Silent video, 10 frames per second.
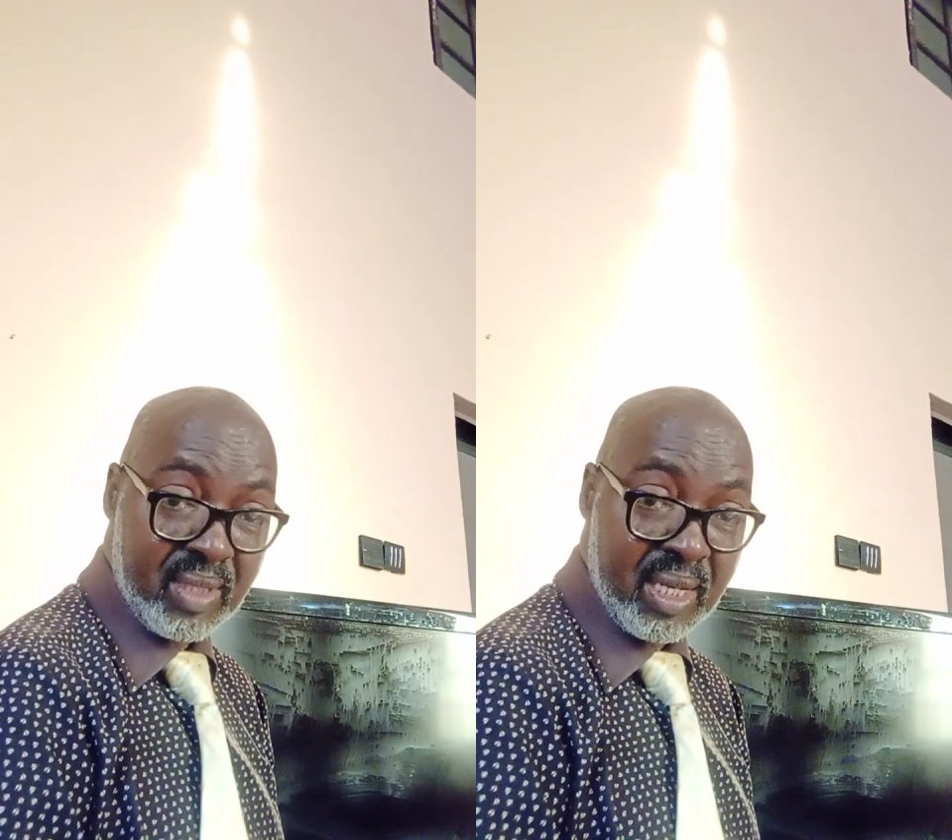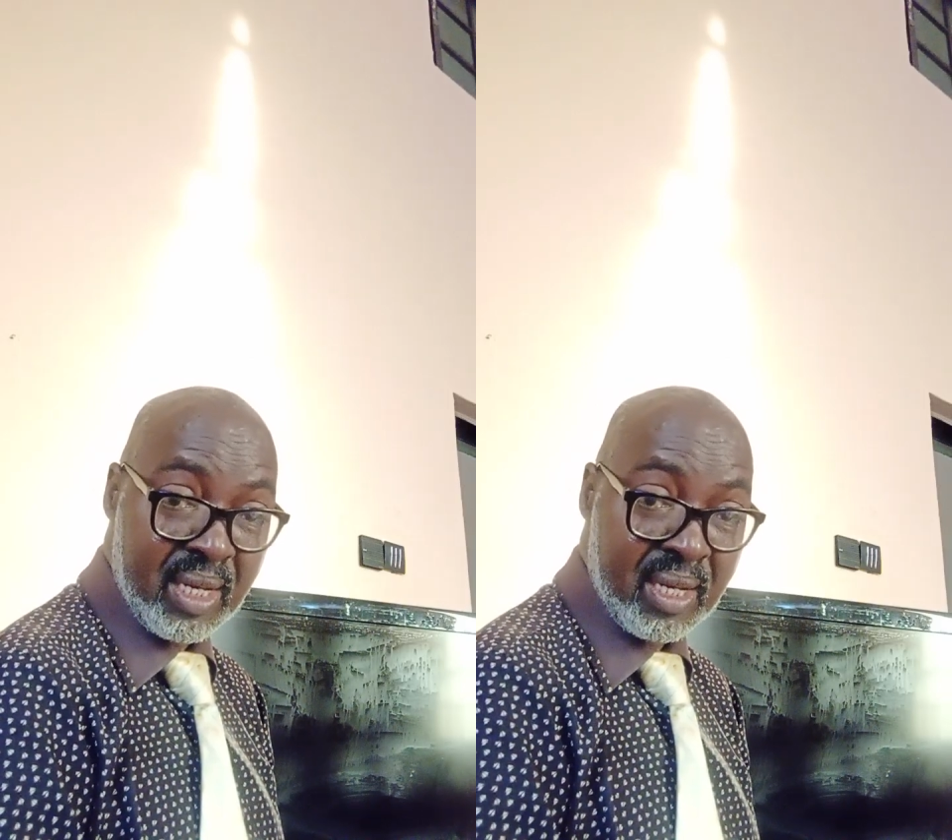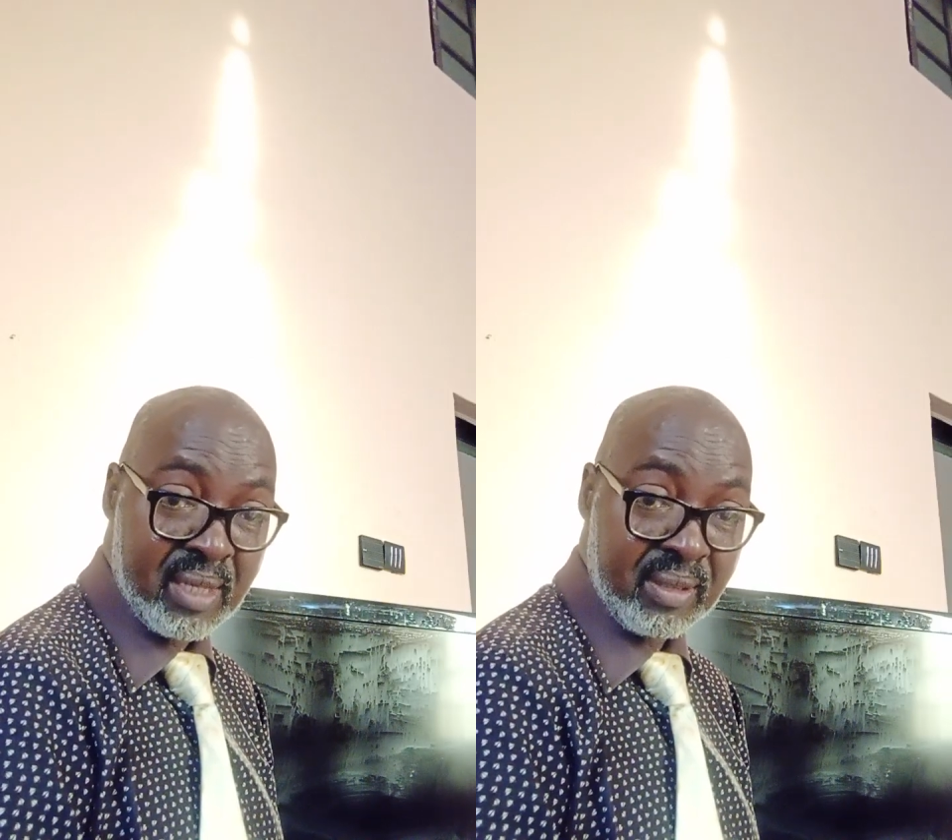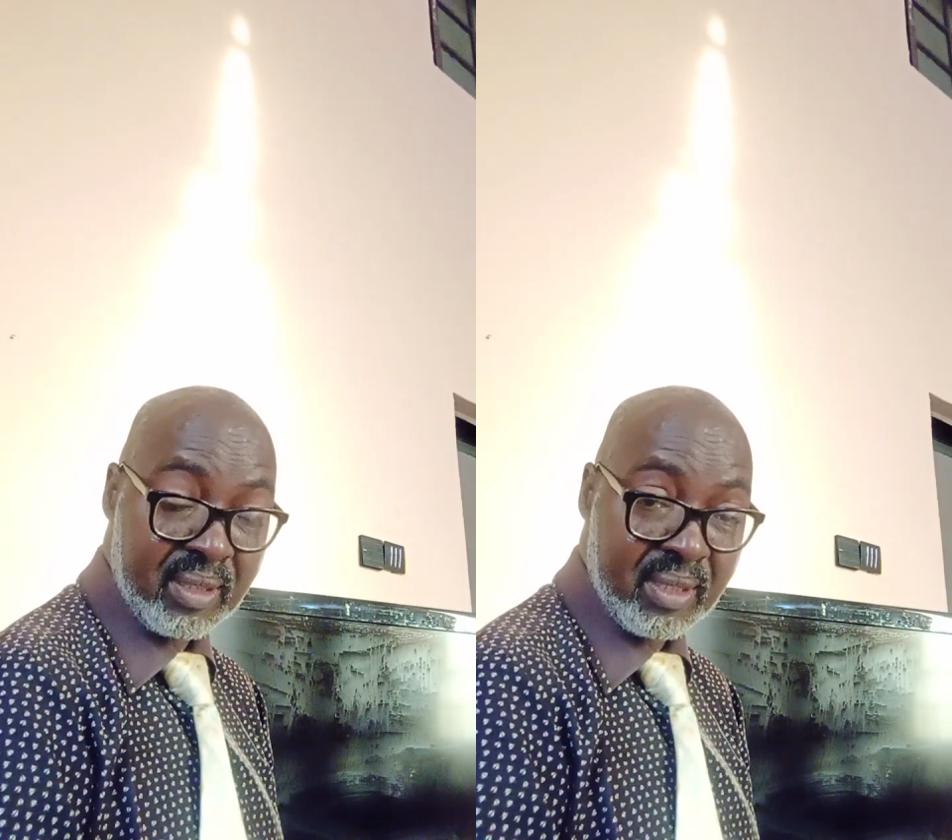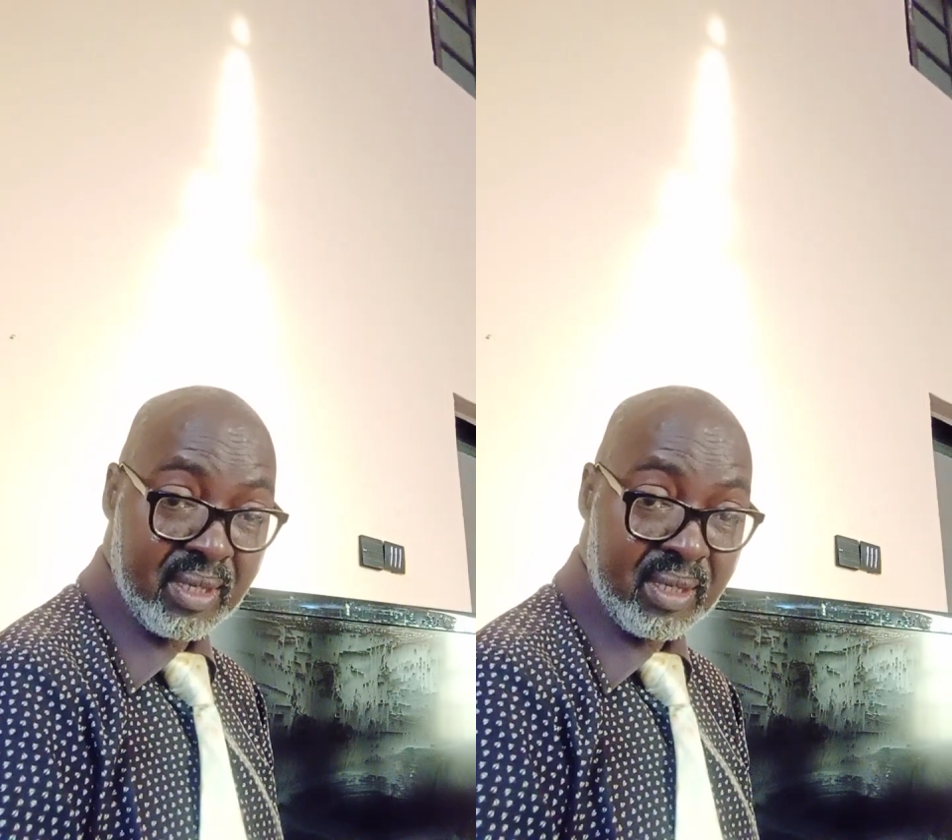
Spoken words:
and